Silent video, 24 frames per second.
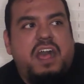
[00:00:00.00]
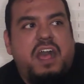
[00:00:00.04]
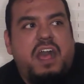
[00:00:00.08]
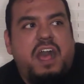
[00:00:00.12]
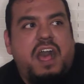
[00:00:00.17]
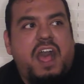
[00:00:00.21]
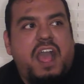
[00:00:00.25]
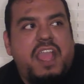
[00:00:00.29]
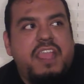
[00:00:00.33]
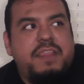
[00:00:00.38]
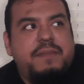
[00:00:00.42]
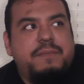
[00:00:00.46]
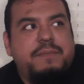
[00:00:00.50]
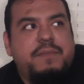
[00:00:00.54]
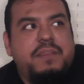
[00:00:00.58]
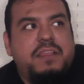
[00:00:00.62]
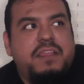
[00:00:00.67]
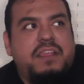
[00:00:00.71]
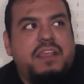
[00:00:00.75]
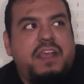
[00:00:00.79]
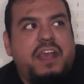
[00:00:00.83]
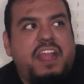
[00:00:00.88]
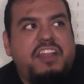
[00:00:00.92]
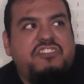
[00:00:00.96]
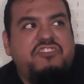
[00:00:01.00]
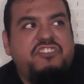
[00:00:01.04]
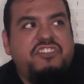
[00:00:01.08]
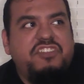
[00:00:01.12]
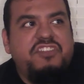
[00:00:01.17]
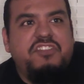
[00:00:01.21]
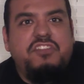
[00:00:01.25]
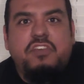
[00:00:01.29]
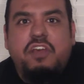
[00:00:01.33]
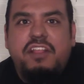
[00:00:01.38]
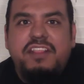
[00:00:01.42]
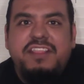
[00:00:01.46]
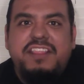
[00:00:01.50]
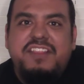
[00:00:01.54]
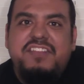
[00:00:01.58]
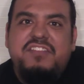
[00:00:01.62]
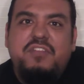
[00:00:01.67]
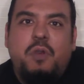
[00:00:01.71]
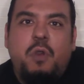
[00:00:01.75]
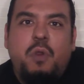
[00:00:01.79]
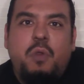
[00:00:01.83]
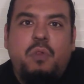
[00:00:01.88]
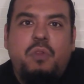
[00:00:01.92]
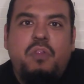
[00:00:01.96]
I just thought this
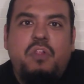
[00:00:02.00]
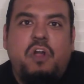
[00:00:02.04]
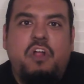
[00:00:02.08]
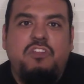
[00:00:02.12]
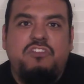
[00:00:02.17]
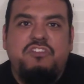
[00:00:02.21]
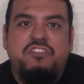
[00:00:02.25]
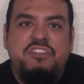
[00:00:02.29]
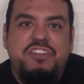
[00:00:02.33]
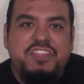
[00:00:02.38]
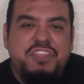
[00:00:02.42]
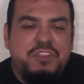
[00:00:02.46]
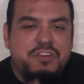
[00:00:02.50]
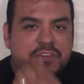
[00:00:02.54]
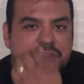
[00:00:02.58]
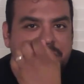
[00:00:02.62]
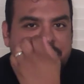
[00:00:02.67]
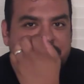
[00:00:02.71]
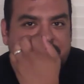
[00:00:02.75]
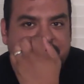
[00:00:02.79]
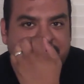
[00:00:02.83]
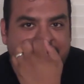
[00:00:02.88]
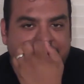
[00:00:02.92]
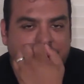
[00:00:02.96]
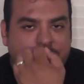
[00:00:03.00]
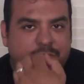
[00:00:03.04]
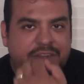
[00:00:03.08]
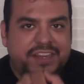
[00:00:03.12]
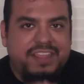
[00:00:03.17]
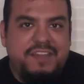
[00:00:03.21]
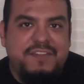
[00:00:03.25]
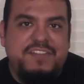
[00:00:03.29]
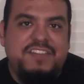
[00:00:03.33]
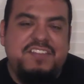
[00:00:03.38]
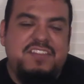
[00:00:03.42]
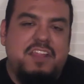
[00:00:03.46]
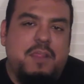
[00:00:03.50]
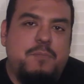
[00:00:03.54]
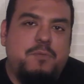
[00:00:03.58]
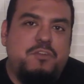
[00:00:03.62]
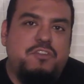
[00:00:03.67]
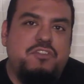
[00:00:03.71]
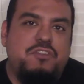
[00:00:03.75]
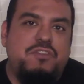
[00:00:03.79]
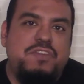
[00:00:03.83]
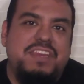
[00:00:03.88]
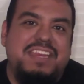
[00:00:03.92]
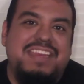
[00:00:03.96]
whole alternate universe thing would give us an
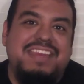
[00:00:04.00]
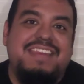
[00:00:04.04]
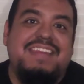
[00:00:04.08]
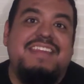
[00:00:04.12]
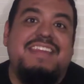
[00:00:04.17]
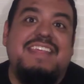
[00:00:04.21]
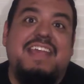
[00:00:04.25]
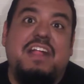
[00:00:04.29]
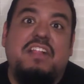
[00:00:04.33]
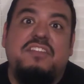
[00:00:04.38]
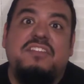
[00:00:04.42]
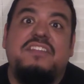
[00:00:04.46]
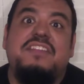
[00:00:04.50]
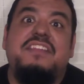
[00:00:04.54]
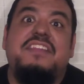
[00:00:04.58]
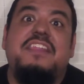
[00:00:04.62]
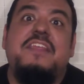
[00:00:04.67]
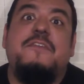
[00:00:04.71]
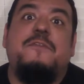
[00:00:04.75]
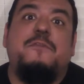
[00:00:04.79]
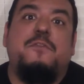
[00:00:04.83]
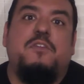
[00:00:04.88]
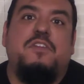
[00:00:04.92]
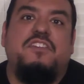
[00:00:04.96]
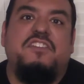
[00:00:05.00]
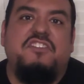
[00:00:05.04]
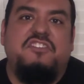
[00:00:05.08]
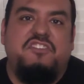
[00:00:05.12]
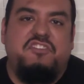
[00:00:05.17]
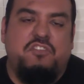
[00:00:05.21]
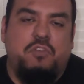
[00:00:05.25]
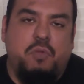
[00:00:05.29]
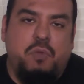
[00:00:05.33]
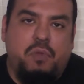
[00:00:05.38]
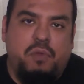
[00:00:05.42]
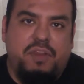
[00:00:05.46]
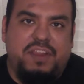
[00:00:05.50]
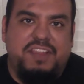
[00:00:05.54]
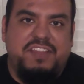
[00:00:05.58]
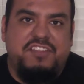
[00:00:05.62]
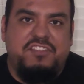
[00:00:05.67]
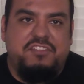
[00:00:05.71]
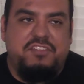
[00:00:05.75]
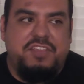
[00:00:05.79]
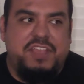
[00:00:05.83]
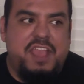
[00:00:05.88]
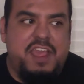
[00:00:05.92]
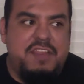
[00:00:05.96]
opportunity to tell different stories,
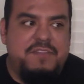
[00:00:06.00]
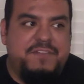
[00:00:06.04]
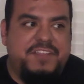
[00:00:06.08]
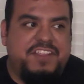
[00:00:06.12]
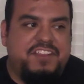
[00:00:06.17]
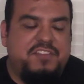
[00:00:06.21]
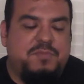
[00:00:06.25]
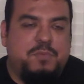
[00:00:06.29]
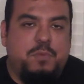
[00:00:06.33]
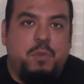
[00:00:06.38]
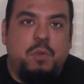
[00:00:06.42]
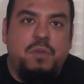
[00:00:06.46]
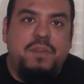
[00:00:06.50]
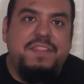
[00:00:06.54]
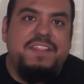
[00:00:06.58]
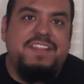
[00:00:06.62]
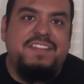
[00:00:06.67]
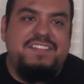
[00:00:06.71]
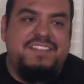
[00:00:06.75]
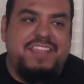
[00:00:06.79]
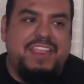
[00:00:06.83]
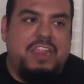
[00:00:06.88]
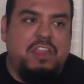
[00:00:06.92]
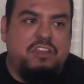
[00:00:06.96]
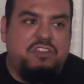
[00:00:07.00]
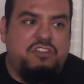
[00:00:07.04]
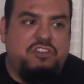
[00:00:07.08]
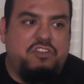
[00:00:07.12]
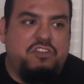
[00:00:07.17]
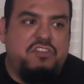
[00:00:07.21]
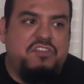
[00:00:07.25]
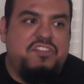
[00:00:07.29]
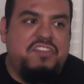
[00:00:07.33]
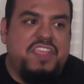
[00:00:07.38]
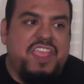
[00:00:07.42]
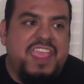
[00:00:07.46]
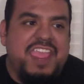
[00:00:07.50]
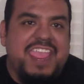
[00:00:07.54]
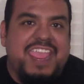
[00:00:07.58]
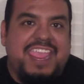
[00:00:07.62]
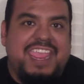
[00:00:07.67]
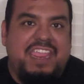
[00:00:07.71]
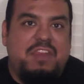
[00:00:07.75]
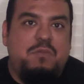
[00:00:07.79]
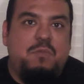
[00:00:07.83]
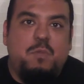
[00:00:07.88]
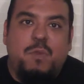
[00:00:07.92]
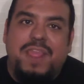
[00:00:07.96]
to kind of explore these characters
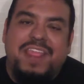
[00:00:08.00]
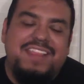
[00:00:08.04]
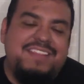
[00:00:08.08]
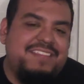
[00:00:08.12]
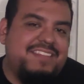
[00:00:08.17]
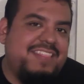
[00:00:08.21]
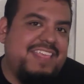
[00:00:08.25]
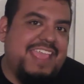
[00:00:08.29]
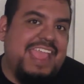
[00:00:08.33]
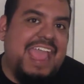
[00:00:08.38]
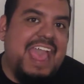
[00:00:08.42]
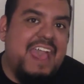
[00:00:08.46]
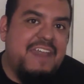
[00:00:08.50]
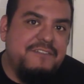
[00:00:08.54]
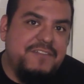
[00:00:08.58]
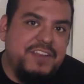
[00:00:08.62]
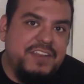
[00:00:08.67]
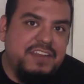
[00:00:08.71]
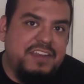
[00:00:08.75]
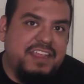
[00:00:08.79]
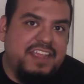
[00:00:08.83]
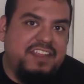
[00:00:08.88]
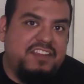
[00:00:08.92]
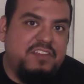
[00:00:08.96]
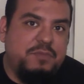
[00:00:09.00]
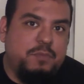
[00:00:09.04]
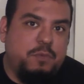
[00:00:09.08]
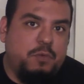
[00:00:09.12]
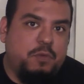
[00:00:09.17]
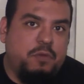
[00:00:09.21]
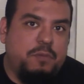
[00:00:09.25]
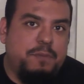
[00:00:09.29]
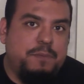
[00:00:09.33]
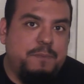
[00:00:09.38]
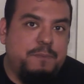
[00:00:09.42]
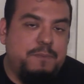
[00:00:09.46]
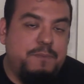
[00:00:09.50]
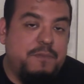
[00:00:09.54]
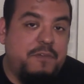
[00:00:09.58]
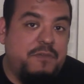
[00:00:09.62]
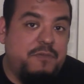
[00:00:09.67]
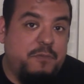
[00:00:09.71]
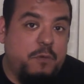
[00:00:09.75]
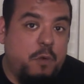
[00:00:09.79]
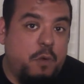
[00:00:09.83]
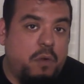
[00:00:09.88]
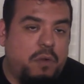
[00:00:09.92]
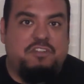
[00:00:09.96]
in ways that they haven't explored
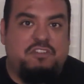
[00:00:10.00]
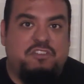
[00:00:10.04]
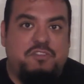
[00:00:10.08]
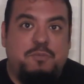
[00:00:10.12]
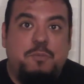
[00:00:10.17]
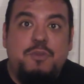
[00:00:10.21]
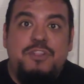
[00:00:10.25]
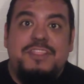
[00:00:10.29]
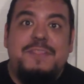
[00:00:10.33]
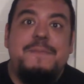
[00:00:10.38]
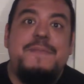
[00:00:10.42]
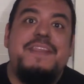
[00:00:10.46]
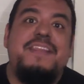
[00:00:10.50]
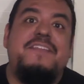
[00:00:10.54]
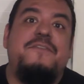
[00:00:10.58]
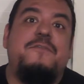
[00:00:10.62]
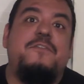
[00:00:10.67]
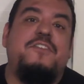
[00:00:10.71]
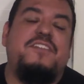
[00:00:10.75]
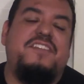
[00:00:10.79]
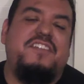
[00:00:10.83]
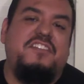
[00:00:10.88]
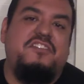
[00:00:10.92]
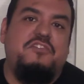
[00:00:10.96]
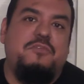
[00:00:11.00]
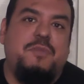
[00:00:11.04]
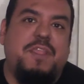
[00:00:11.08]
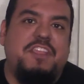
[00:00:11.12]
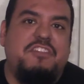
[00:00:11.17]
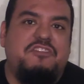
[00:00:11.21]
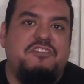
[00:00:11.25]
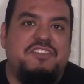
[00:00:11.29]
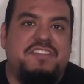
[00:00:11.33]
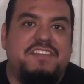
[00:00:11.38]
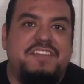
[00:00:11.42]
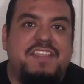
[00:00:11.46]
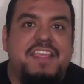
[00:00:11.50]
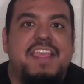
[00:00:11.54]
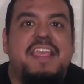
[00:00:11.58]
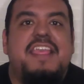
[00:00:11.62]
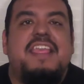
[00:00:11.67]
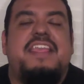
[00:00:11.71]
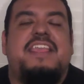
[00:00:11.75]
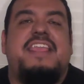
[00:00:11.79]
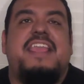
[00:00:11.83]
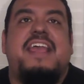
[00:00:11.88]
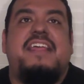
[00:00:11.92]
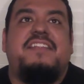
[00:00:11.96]
before, to put them in different situations.
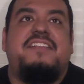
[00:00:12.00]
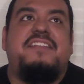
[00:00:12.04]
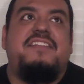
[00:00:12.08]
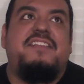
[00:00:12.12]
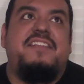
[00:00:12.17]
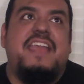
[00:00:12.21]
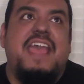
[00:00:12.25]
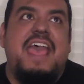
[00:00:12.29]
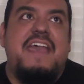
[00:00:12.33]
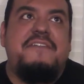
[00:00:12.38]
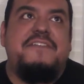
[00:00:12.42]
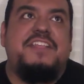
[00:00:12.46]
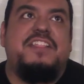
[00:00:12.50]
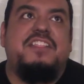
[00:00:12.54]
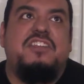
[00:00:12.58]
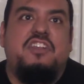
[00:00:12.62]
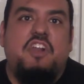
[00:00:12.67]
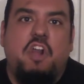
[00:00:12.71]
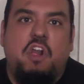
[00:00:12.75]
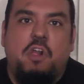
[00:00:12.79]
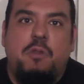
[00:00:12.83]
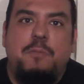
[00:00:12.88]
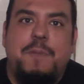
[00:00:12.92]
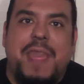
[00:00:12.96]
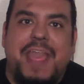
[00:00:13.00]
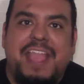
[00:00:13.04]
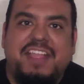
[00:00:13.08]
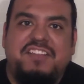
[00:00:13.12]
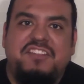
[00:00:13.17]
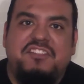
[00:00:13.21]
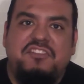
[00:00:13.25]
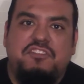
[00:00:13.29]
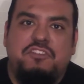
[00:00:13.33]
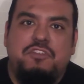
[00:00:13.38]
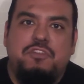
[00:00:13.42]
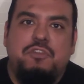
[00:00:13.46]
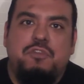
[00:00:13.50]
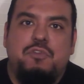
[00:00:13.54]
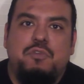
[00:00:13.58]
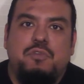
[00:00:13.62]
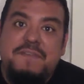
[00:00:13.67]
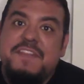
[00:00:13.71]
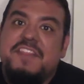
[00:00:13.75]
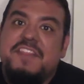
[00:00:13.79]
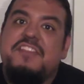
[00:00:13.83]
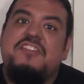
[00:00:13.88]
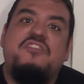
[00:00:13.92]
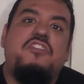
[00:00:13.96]
Yes, having the callbacks
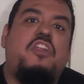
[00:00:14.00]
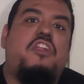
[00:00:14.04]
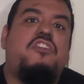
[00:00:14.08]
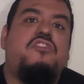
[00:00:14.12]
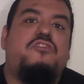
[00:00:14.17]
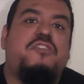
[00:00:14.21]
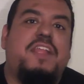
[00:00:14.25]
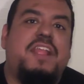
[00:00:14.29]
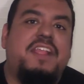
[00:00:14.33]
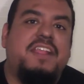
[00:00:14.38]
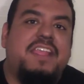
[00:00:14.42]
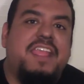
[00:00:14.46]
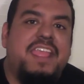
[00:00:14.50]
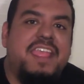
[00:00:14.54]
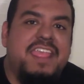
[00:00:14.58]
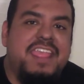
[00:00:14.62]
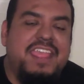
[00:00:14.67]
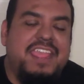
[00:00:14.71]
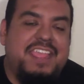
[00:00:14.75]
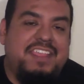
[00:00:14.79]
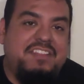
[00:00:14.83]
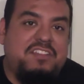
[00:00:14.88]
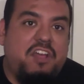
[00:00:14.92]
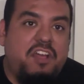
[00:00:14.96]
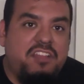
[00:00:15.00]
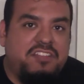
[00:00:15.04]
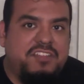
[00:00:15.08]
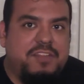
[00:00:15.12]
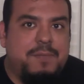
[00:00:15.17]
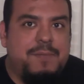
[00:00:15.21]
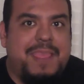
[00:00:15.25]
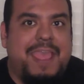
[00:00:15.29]
to Star Trek is awesome.